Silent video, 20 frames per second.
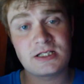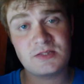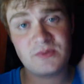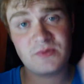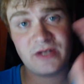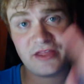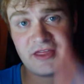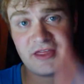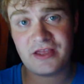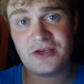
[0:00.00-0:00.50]

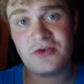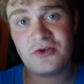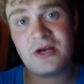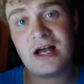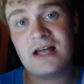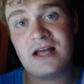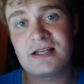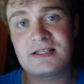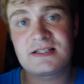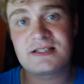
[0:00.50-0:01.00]
Just want to thank you
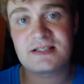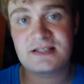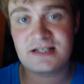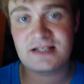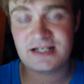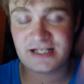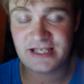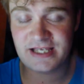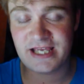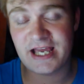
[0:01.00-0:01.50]
guys
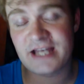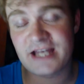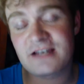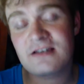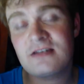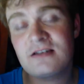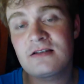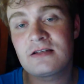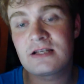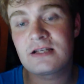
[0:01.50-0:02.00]

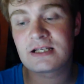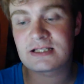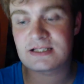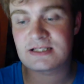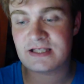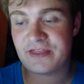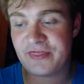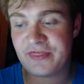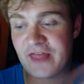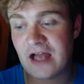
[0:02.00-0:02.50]
again.
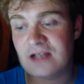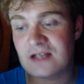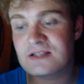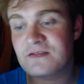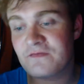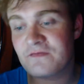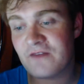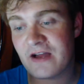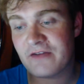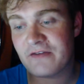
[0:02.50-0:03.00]
It's
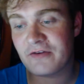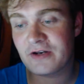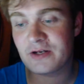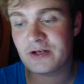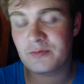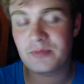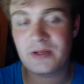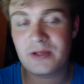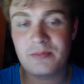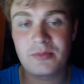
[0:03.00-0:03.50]

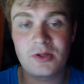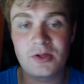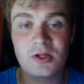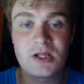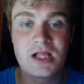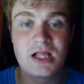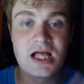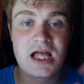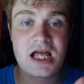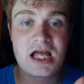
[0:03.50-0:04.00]
1,500
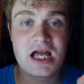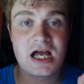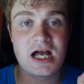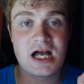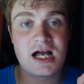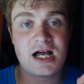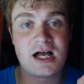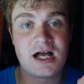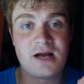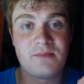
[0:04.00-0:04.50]
people.
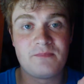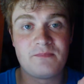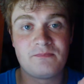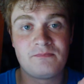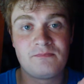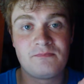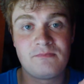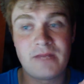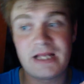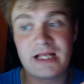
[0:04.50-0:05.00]

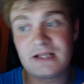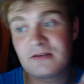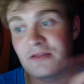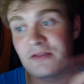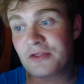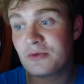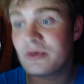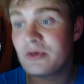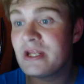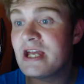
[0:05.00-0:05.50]
My
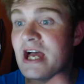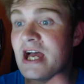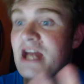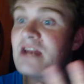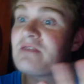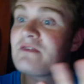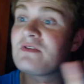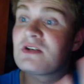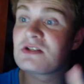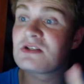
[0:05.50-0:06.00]
3-year
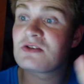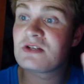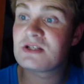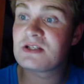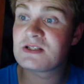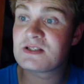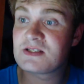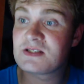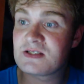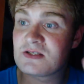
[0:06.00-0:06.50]

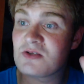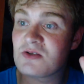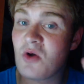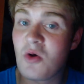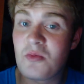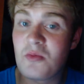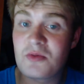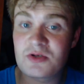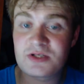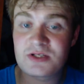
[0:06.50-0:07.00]
anniversary is
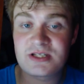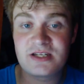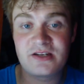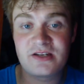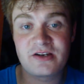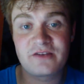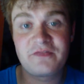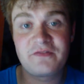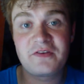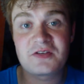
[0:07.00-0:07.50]
almost
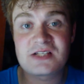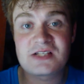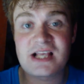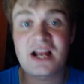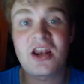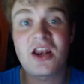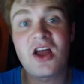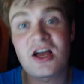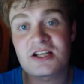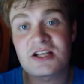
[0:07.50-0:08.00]
here. It feels
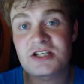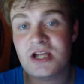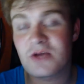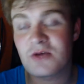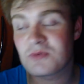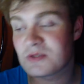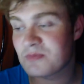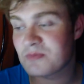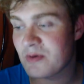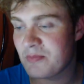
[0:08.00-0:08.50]
like last
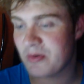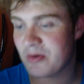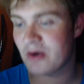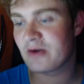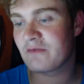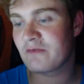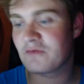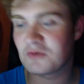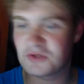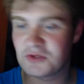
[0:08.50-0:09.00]
year I was
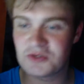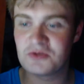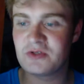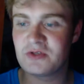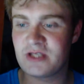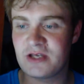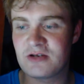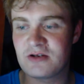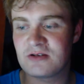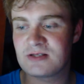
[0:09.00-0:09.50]
preparing for 2
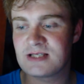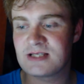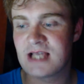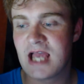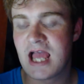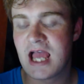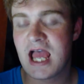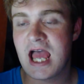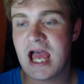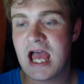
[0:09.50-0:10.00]
years.